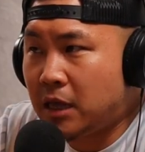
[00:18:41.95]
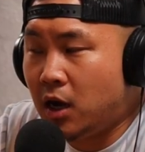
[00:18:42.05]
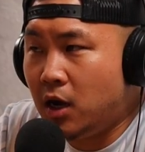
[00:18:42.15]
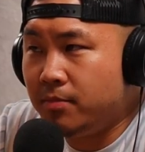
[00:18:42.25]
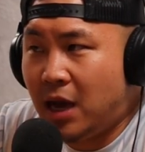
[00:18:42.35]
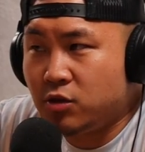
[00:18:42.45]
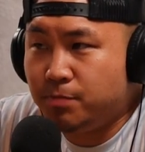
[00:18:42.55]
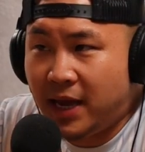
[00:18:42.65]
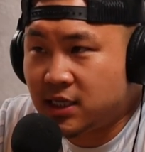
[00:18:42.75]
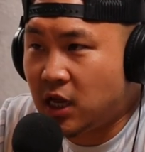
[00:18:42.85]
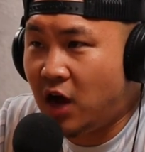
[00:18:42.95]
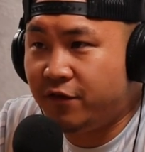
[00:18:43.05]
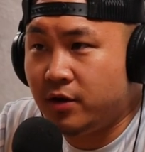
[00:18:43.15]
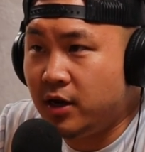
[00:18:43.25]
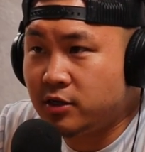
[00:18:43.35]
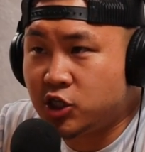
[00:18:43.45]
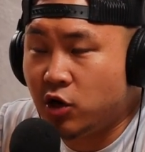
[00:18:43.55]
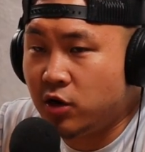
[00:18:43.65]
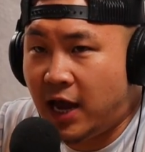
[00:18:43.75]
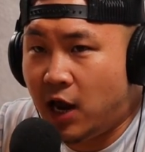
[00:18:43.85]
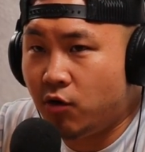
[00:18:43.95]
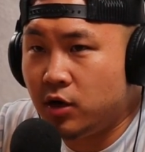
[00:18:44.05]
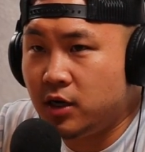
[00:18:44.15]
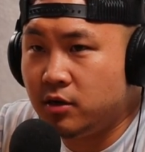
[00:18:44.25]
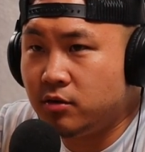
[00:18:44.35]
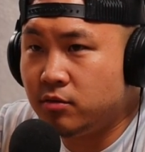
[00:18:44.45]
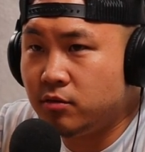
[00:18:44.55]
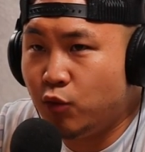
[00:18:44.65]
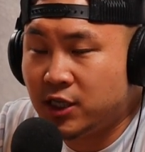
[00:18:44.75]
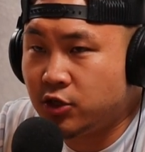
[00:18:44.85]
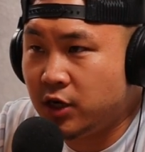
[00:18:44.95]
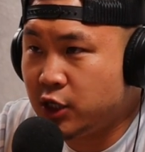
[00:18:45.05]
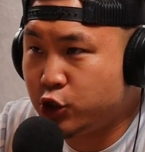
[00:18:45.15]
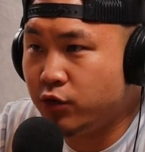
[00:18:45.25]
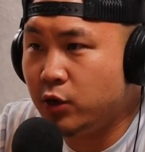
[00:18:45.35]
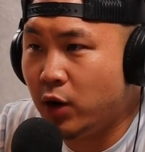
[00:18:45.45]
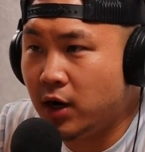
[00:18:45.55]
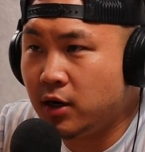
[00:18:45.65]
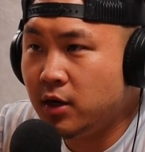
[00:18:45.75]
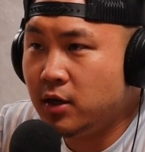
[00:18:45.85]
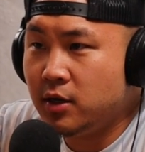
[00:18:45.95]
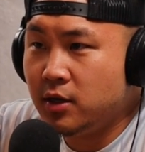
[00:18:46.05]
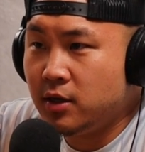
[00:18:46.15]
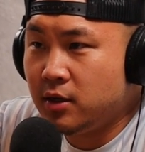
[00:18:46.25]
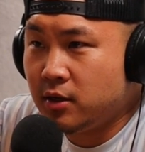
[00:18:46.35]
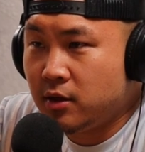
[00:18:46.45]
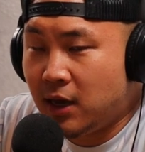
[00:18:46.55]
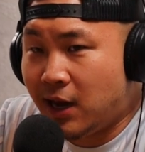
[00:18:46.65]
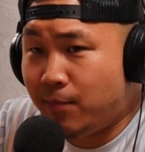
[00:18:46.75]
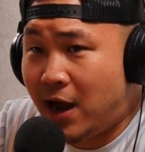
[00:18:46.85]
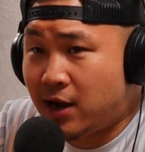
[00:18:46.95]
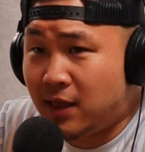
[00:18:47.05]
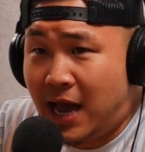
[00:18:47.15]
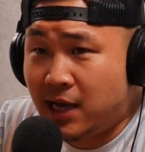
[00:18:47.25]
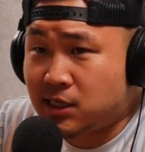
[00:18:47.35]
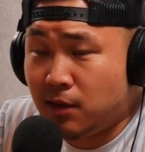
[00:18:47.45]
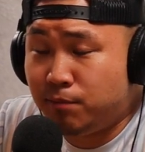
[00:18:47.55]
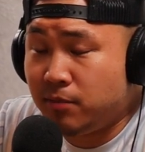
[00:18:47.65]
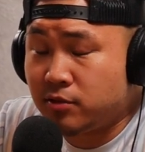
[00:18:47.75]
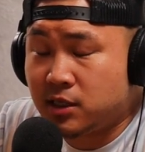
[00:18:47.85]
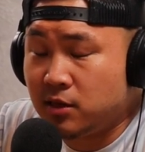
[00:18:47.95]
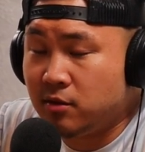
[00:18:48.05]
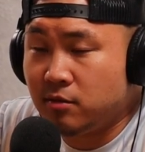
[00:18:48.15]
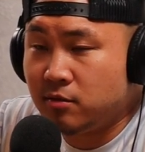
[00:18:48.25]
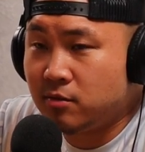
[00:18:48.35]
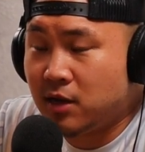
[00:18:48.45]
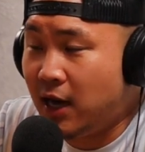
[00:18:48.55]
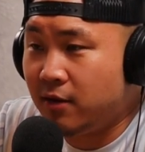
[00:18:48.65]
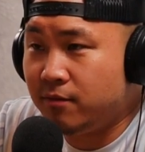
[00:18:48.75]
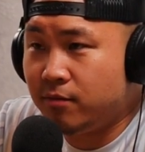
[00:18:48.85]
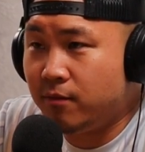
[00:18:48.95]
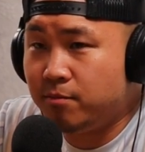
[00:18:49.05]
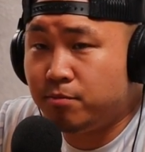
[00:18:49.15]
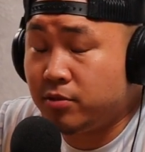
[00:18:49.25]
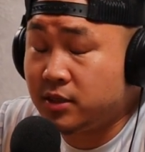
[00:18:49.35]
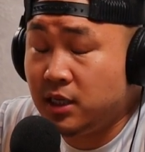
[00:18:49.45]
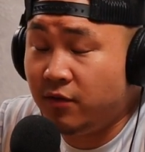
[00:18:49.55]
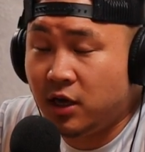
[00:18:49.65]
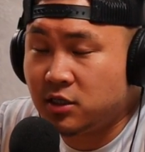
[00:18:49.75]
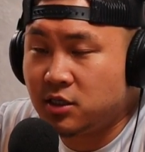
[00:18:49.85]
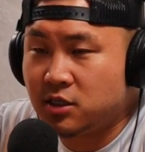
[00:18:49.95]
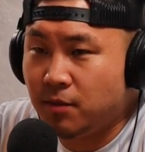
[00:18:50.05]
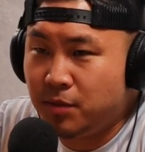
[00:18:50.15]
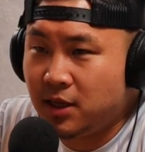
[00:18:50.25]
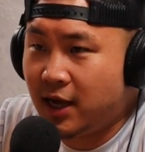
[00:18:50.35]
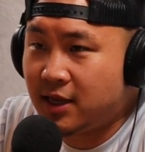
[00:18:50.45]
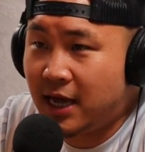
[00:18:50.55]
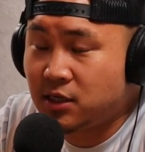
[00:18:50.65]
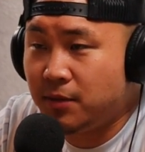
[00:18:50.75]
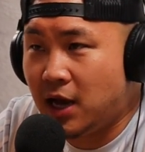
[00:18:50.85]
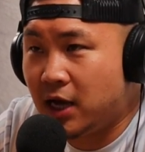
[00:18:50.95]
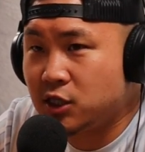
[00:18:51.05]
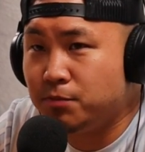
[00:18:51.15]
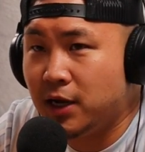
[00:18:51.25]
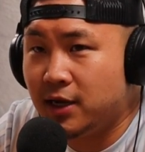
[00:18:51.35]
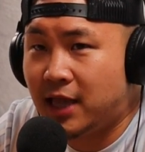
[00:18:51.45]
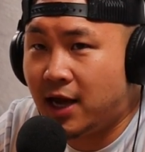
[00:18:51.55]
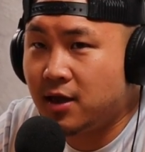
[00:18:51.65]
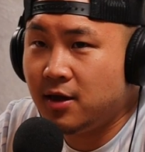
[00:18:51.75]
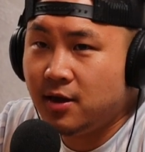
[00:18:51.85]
um, that was based off a certain era in Western history where, and I'm not gonna lie, some people still kind of perceive Asians to be like that, to be honest. But like,